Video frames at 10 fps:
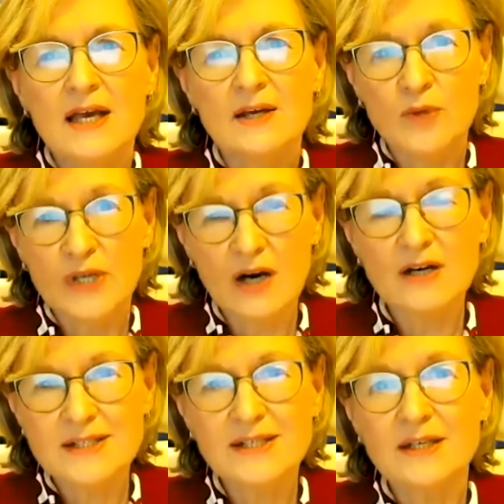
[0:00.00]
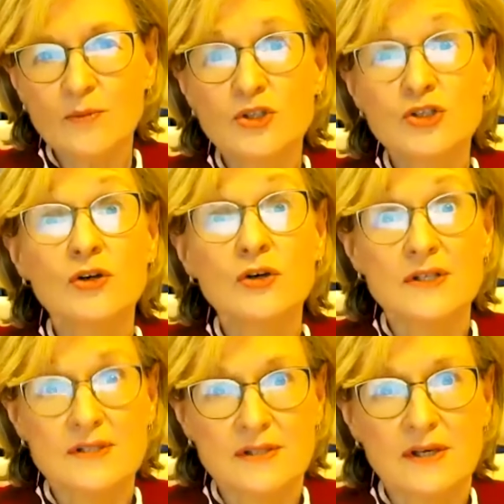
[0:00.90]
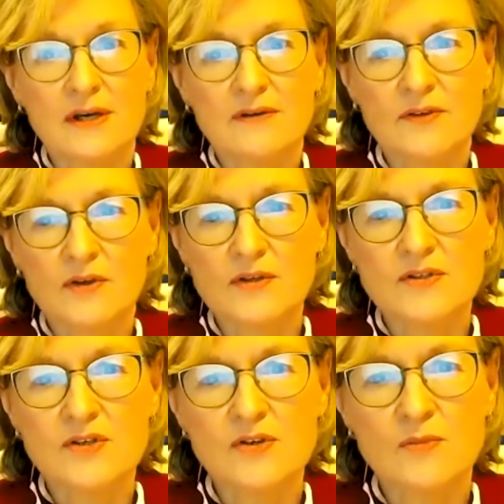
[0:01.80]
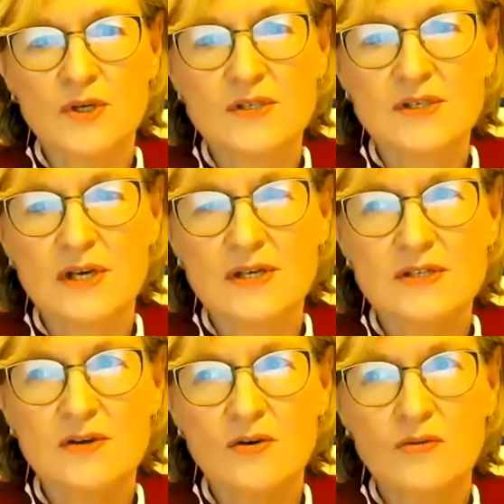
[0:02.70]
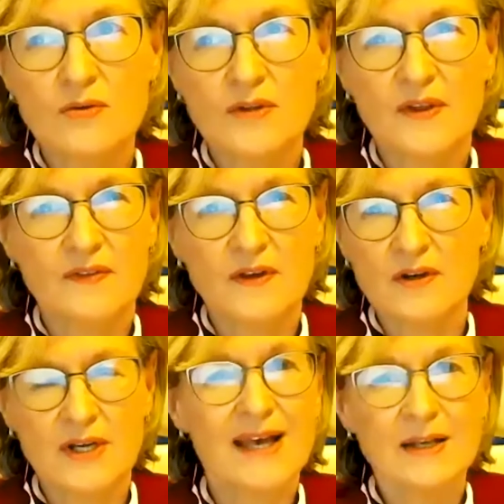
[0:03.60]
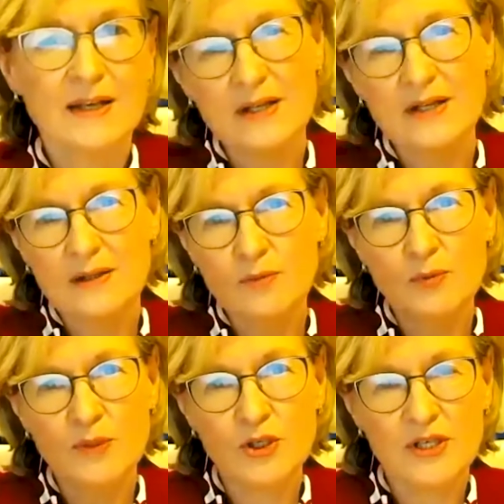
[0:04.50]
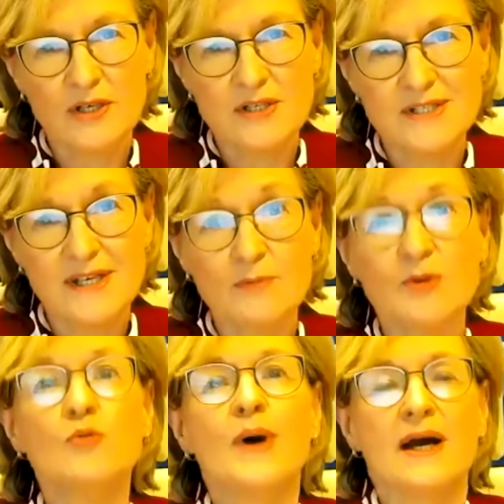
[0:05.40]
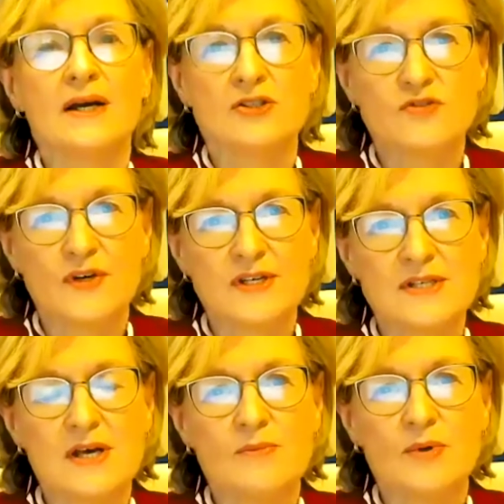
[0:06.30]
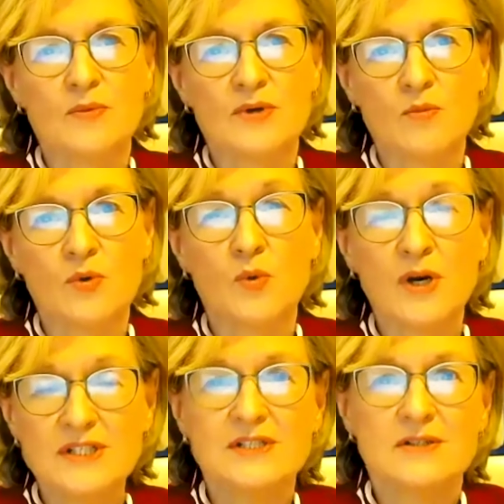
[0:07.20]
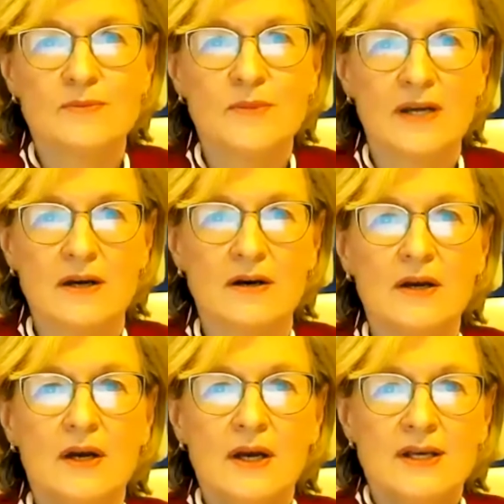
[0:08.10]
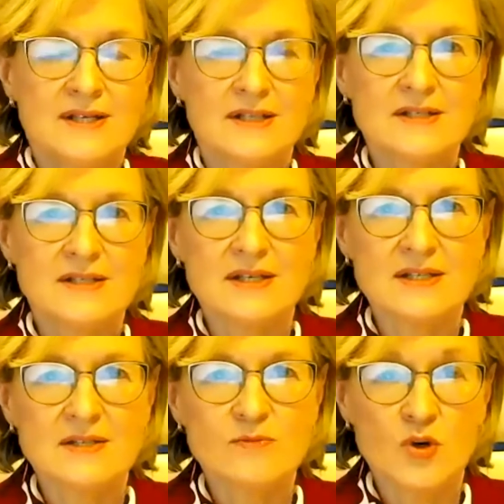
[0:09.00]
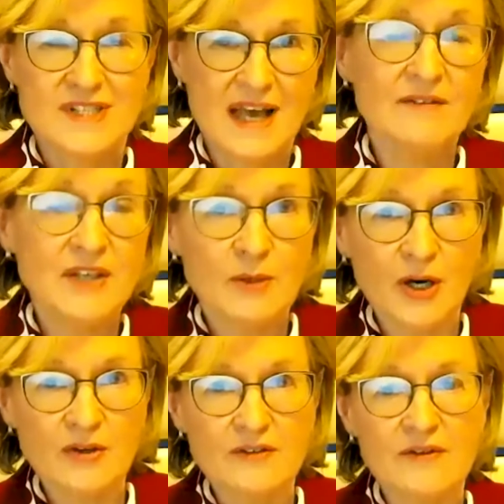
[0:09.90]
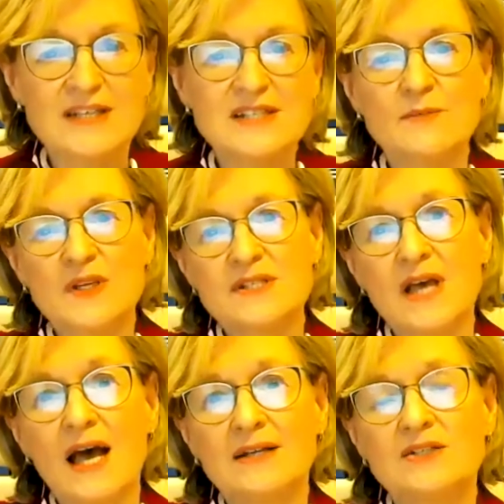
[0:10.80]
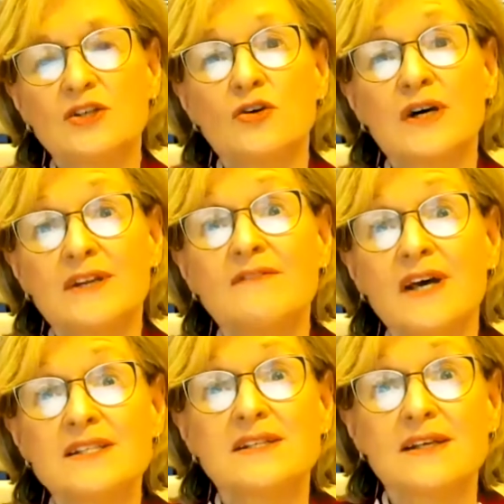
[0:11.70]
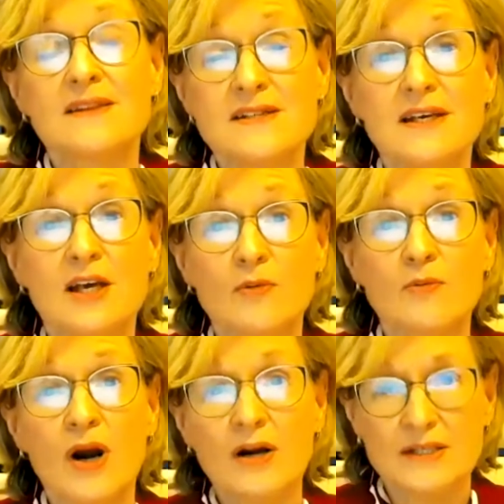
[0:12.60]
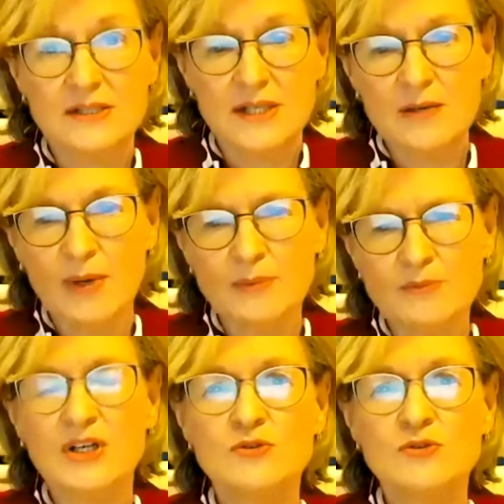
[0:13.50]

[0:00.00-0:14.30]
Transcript: we are seeing more choice for consumers, so that there can, when we look at our CMU package, for example, we're wanting to make our citizens more savvy about investments and to look at investing in the single market. I'm trying